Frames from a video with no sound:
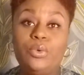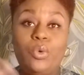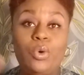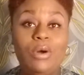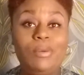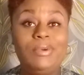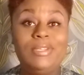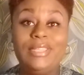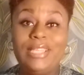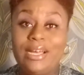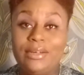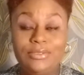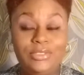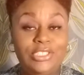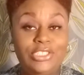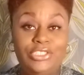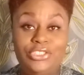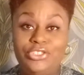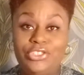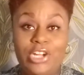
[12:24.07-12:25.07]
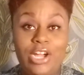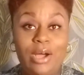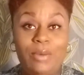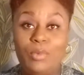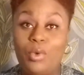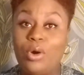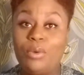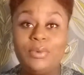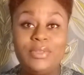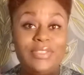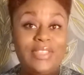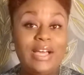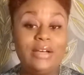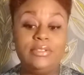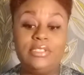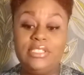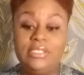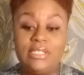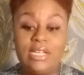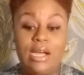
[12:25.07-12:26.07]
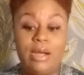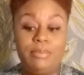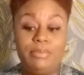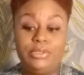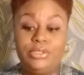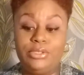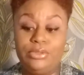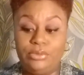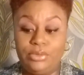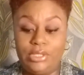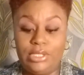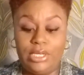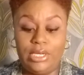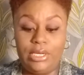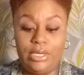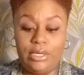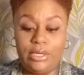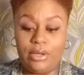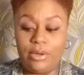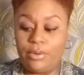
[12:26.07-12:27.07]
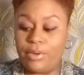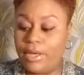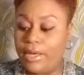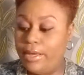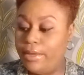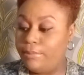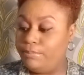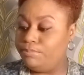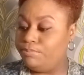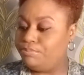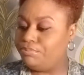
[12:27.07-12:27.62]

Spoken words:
or without this job, or without this opportunity, okay?